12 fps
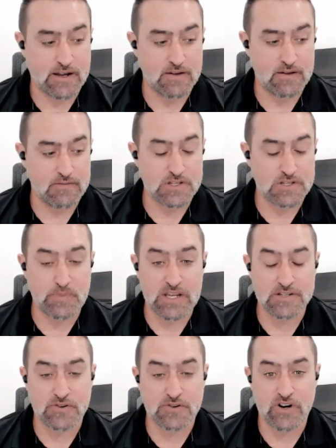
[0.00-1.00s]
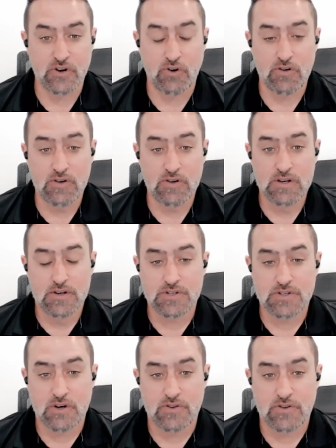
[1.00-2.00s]
Speed is critical.
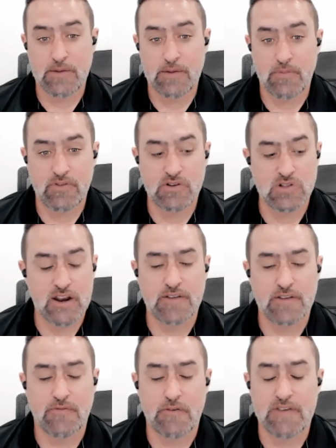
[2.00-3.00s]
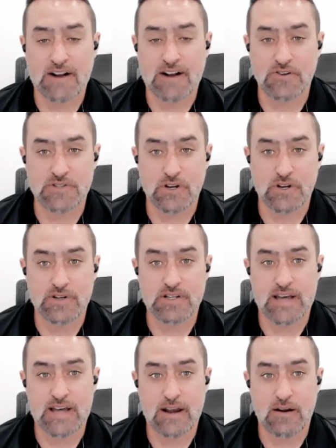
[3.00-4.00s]
So there's a lot of different factors that go into
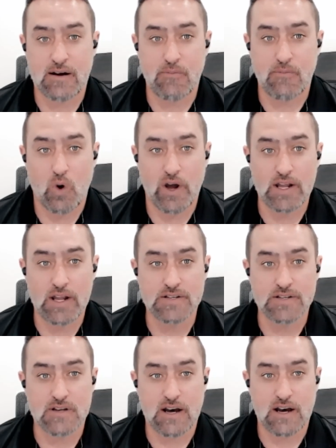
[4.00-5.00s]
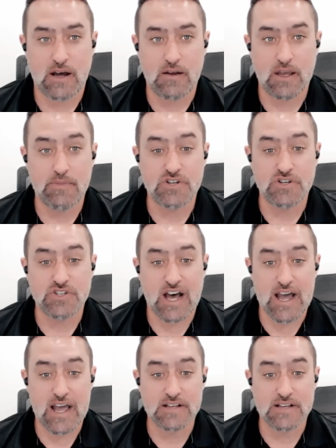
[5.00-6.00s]
that. One is image
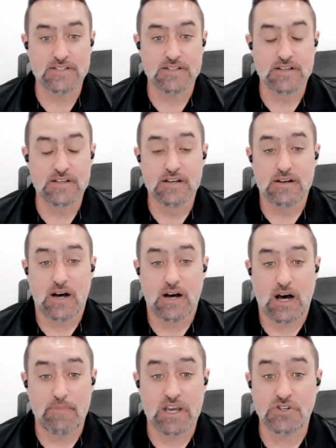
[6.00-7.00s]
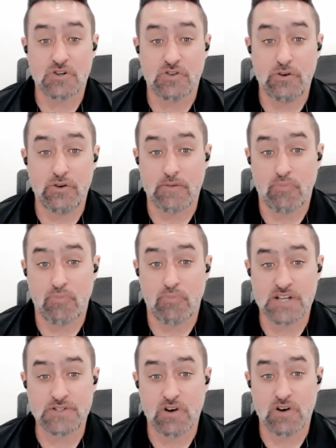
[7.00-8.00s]
size, making sure that you
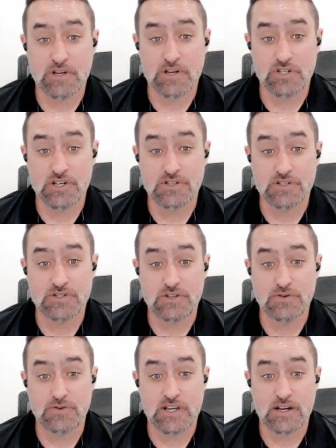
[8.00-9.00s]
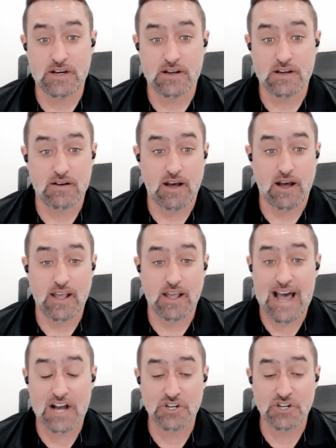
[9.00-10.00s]
compress your images using
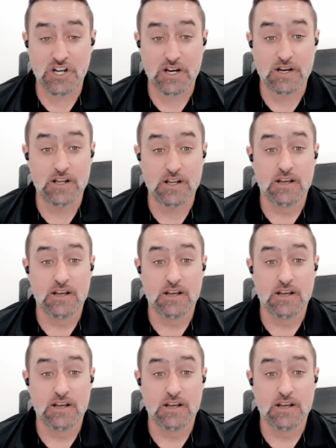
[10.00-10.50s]
caching,